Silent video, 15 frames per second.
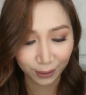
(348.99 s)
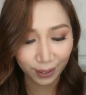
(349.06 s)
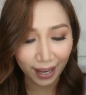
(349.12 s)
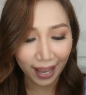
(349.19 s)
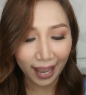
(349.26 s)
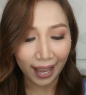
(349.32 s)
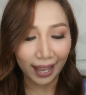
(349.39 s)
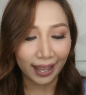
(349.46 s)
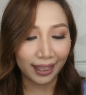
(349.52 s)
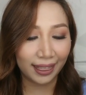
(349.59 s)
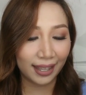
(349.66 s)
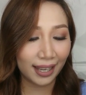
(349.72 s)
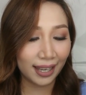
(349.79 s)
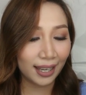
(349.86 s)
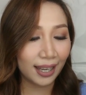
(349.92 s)
So
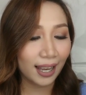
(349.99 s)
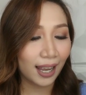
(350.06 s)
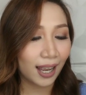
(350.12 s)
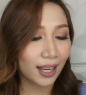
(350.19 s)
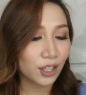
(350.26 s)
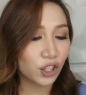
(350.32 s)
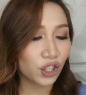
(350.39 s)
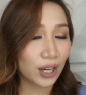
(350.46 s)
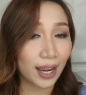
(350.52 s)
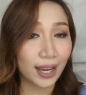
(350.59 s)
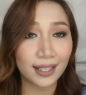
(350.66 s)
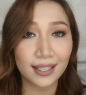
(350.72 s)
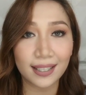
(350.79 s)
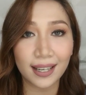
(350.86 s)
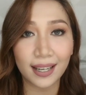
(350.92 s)
the
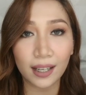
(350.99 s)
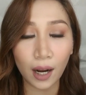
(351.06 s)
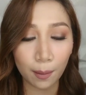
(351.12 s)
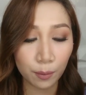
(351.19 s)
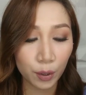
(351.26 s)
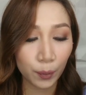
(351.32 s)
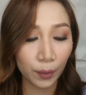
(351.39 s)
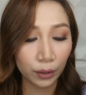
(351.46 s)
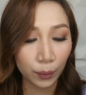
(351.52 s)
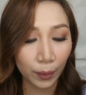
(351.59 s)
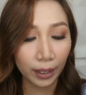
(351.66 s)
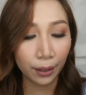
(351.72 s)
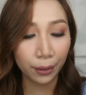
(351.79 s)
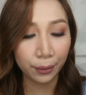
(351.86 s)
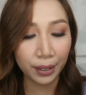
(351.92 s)
shades. It comes with
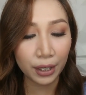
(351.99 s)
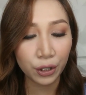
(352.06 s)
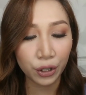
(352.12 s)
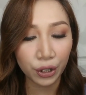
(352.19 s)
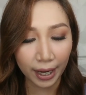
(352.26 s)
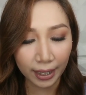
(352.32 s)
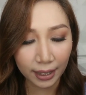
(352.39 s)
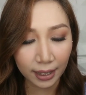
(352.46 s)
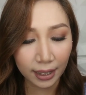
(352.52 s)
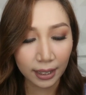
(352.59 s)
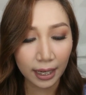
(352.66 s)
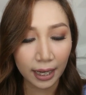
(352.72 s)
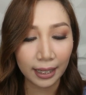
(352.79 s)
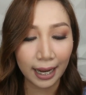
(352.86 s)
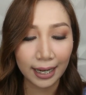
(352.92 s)
23
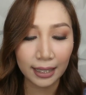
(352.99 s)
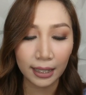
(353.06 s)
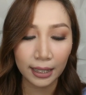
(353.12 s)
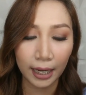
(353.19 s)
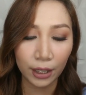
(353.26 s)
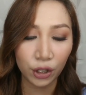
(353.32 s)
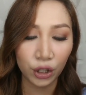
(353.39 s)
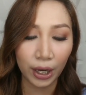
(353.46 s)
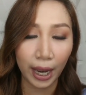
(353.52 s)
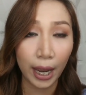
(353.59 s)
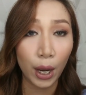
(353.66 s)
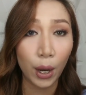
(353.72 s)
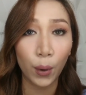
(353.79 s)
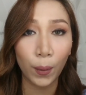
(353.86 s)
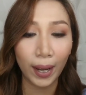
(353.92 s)
shades in SH,
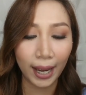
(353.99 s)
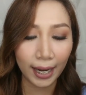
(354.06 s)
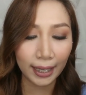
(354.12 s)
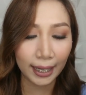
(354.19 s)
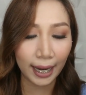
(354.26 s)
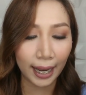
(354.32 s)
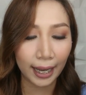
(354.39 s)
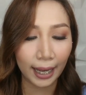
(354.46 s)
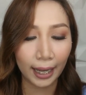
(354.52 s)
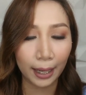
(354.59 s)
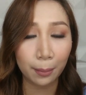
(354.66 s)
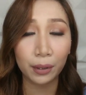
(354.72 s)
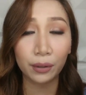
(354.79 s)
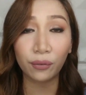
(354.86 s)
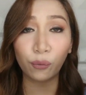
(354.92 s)
KO, and
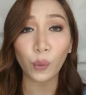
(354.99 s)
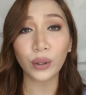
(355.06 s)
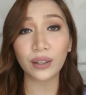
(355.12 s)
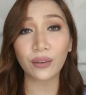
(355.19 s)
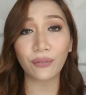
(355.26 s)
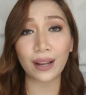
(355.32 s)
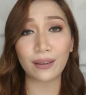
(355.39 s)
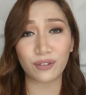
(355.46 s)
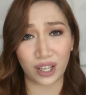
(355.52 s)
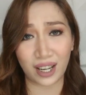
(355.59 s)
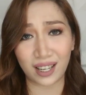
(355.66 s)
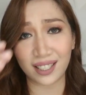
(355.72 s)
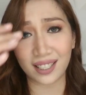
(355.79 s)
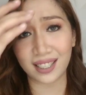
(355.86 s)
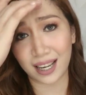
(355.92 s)
KA, but 45
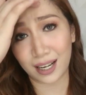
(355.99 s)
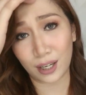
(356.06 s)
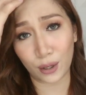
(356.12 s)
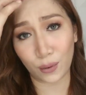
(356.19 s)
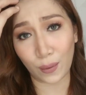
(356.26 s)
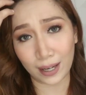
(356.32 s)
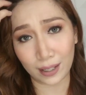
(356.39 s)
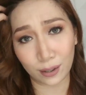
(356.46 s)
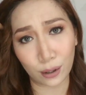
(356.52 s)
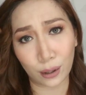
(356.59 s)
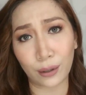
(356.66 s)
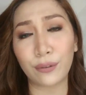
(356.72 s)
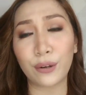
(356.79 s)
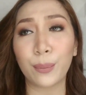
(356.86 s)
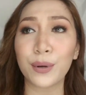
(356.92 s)
shades in US.
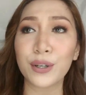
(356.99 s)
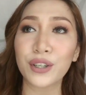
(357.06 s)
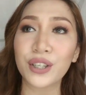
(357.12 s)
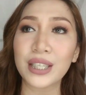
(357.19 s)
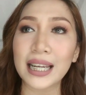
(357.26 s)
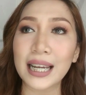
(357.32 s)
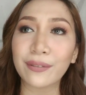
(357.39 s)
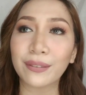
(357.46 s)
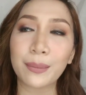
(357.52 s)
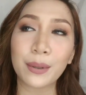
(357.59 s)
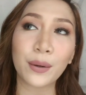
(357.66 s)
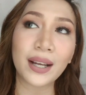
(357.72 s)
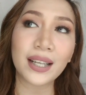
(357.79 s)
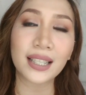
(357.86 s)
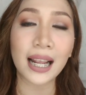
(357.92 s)
So if you're purchasing it
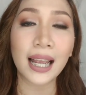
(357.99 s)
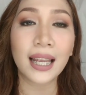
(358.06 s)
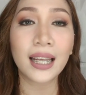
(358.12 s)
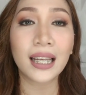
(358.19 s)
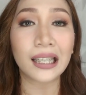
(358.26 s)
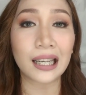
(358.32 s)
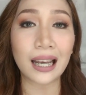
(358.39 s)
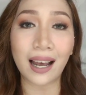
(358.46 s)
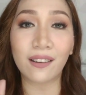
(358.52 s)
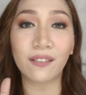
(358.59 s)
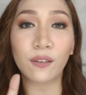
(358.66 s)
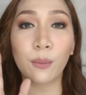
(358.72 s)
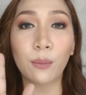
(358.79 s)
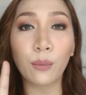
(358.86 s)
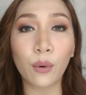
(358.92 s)
from US, you
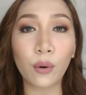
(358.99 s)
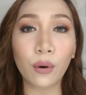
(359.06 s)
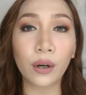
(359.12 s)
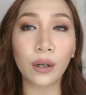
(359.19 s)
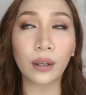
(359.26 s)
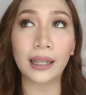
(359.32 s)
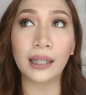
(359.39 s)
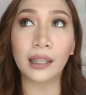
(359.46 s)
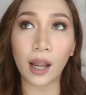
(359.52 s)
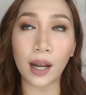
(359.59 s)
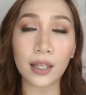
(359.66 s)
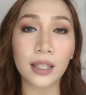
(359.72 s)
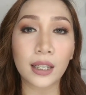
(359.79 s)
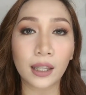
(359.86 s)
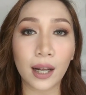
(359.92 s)
have more and
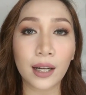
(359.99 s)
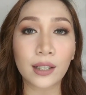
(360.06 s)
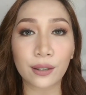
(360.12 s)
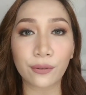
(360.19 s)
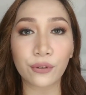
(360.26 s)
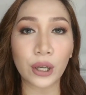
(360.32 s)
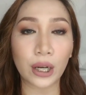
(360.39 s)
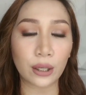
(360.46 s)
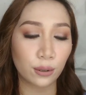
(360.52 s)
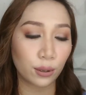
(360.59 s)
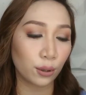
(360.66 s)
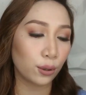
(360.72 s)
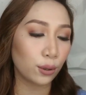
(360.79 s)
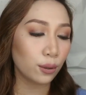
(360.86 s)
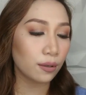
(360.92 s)
lots of shades
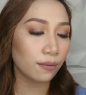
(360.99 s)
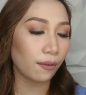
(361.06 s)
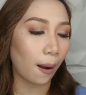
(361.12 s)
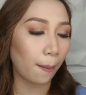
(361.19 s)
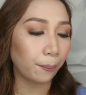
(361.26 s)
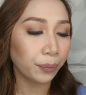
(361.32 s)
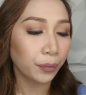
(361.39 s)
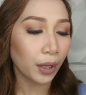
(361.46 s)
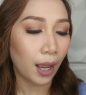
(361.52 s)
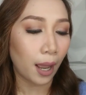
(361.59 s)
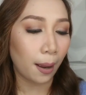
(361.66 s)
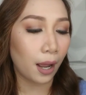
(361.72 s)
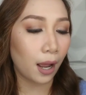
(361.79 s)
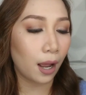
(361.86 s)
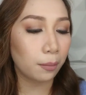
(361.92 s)
to choose from.
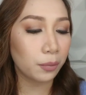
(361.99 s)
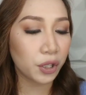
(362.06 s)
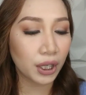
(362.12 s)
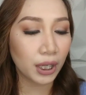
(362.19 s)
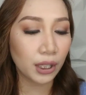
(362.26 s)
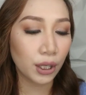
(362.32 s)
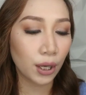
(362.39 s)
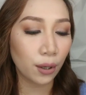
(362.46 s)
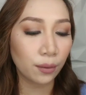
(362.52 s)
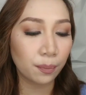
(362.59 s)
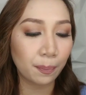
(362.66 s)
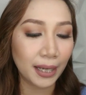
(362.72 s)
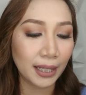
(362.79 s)
Shinto